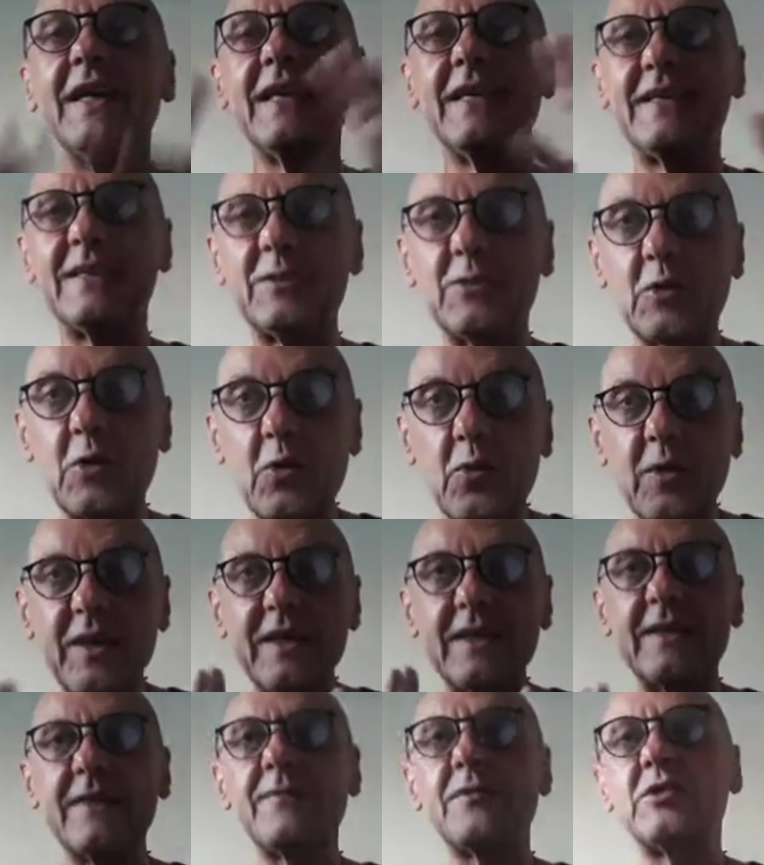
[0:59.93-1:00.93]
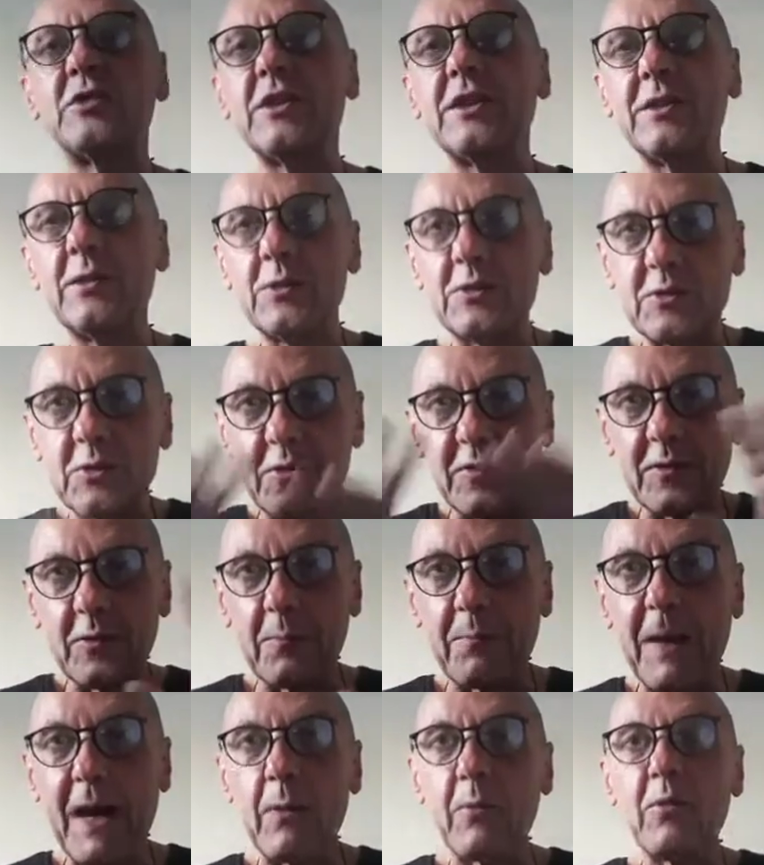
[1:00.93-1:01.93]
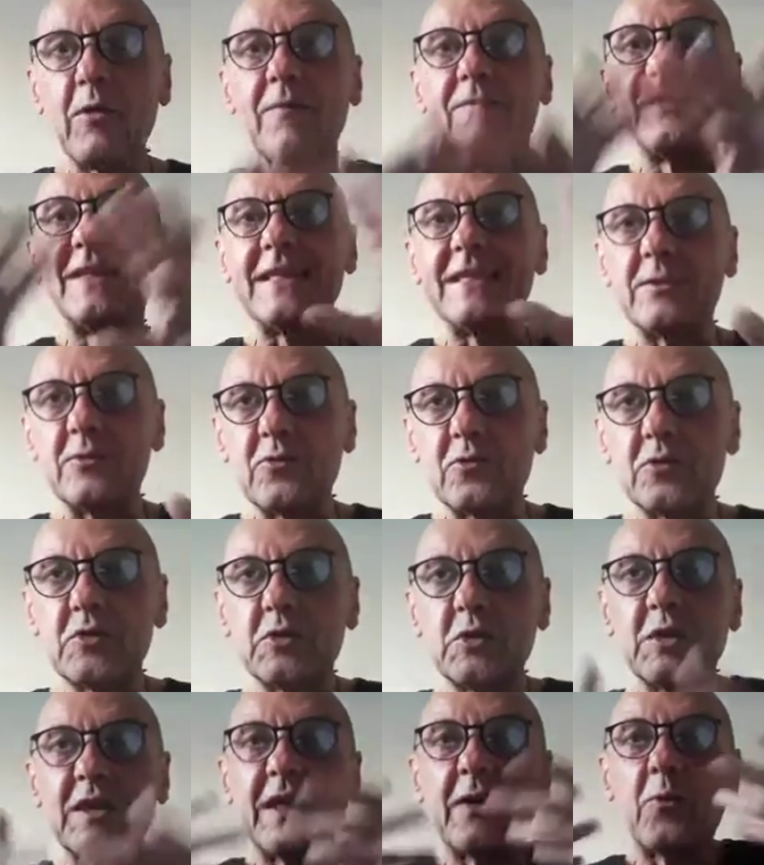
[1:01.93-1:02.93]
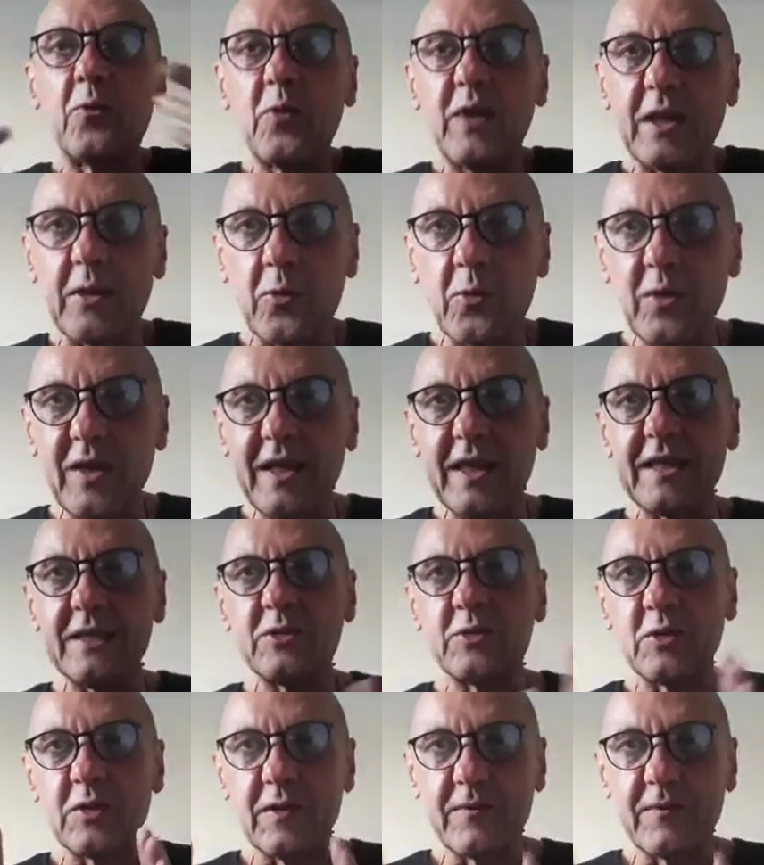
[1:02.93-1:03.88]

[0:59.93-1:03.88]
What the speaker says: It is the creative genius, the power of destruction and recreation